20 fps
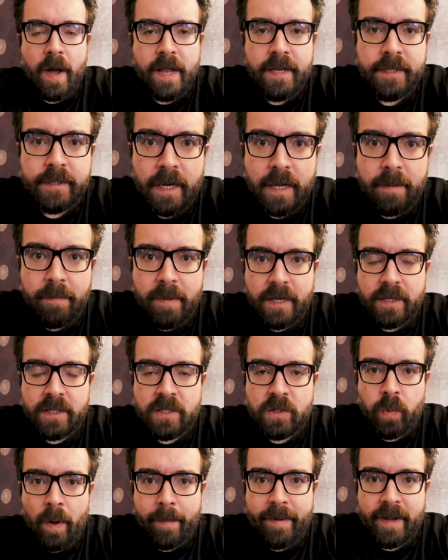Wednesday means
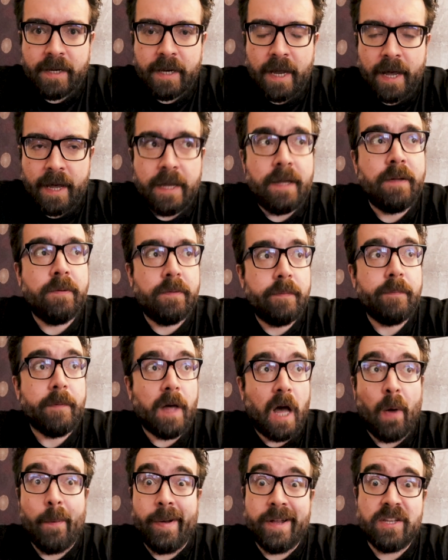swimming day.
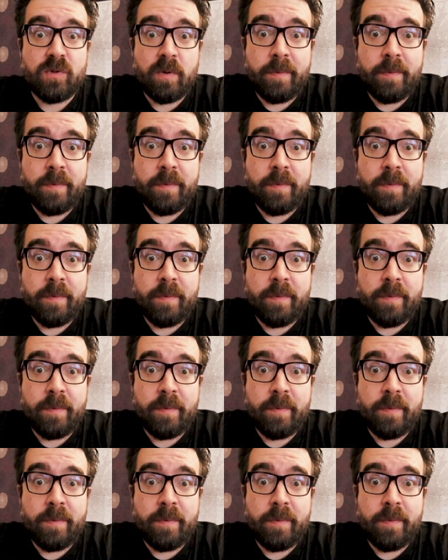I went